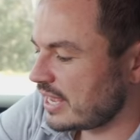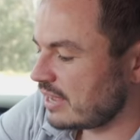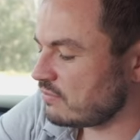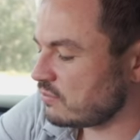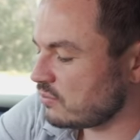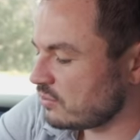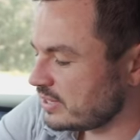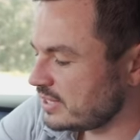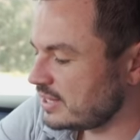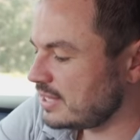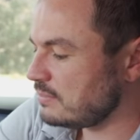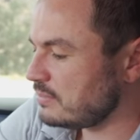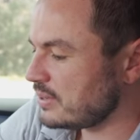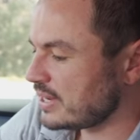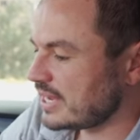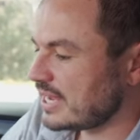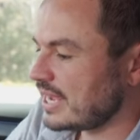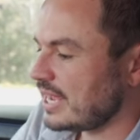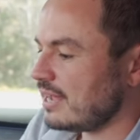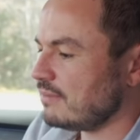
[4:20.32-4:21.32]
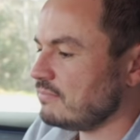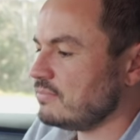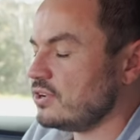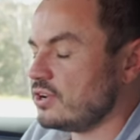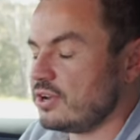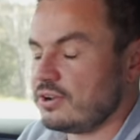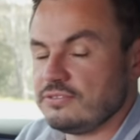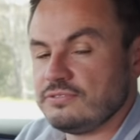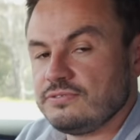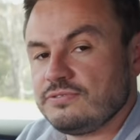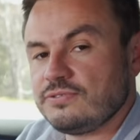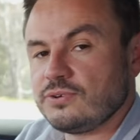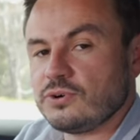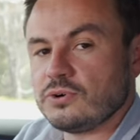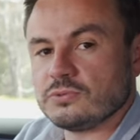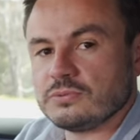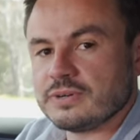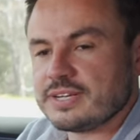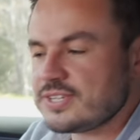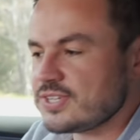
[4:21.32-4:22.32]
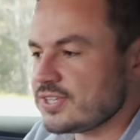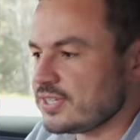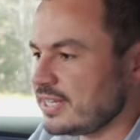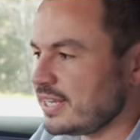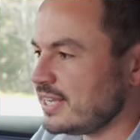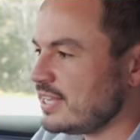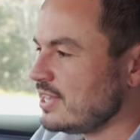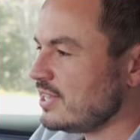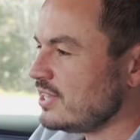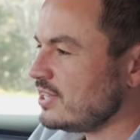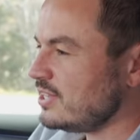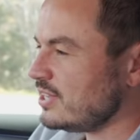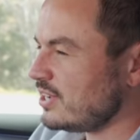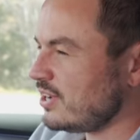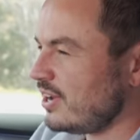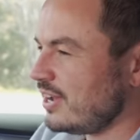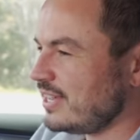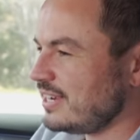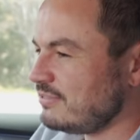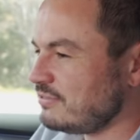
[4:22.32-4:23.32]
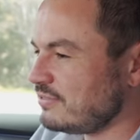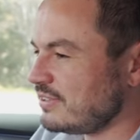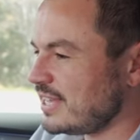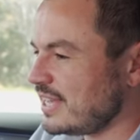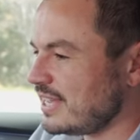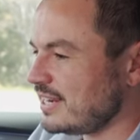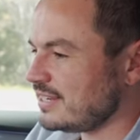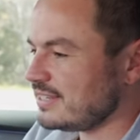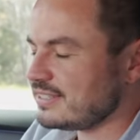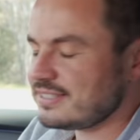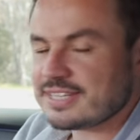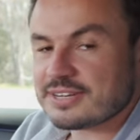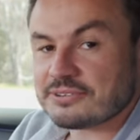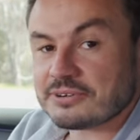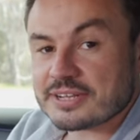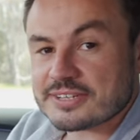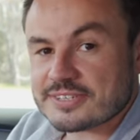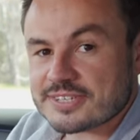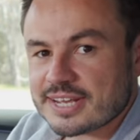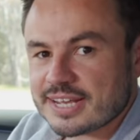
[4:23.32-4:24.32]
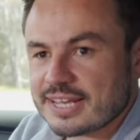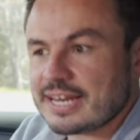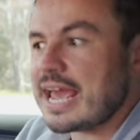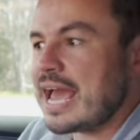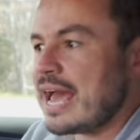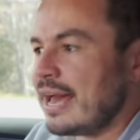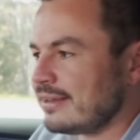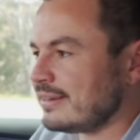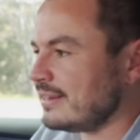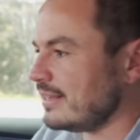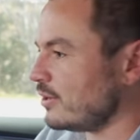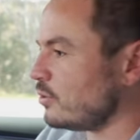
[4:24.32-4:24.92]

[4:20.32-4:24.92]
have really become known for recently. You kind of get, dare I say it, Audi